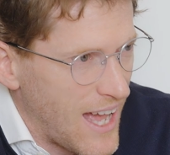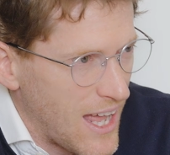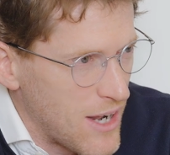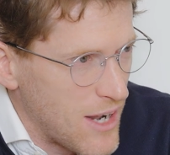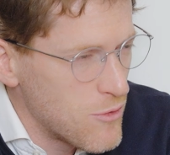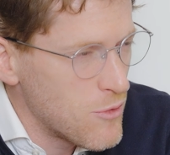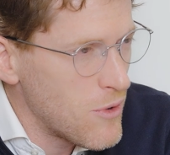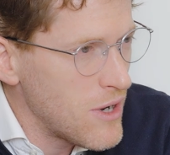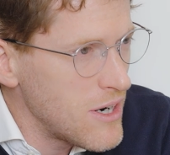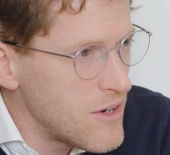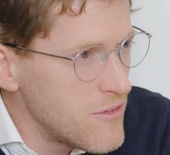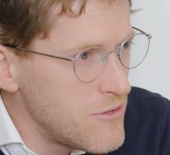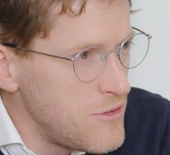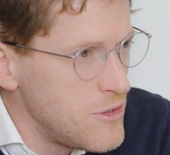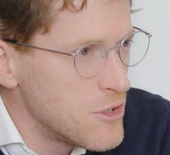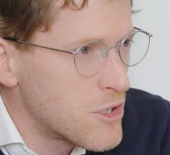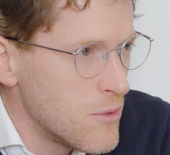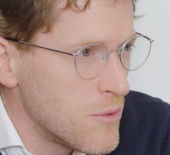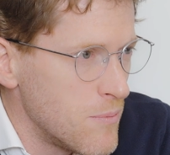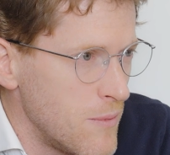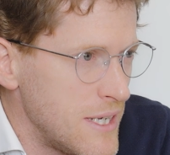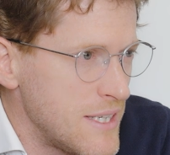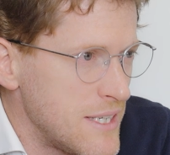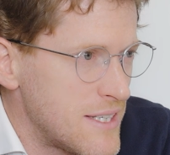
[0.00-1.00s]
And one of you
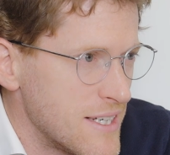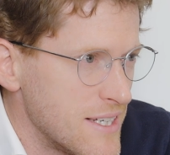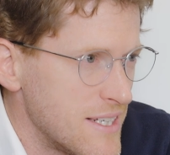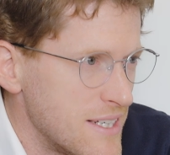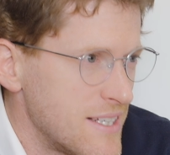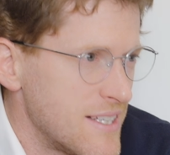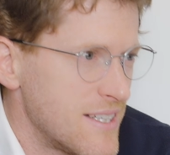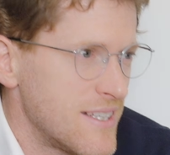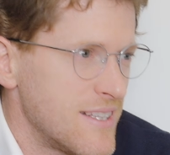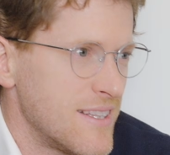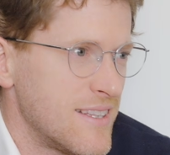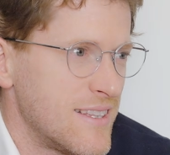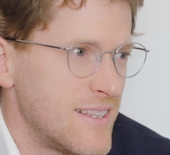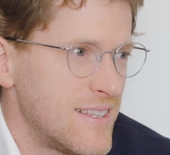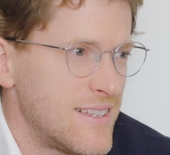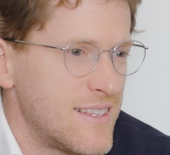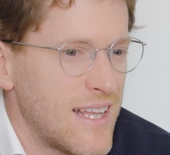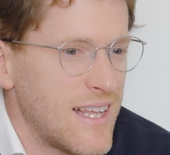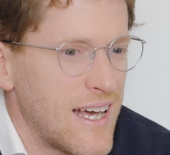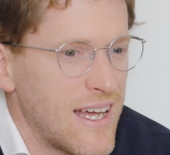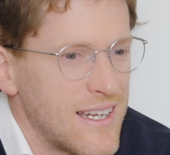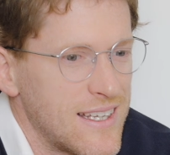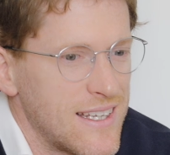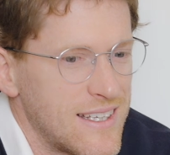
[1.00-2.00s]
commented
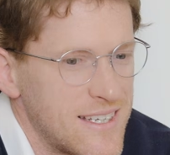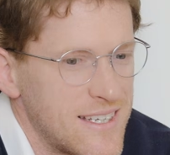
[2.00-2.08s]
that